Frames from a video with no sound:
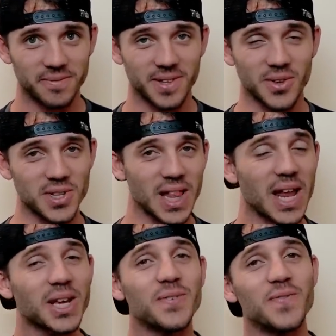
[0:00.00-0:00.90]
Now there's a lot
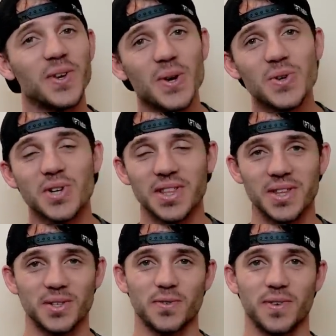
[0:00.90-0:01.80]
of confusion in
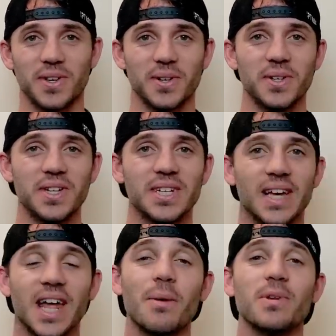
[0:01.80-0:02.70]
this field,
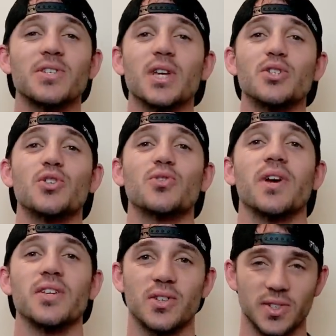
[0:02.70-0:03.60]
and I'm gonna set you
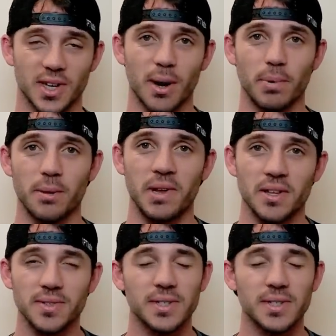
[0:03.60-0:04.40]
straight in just a couple of minutes.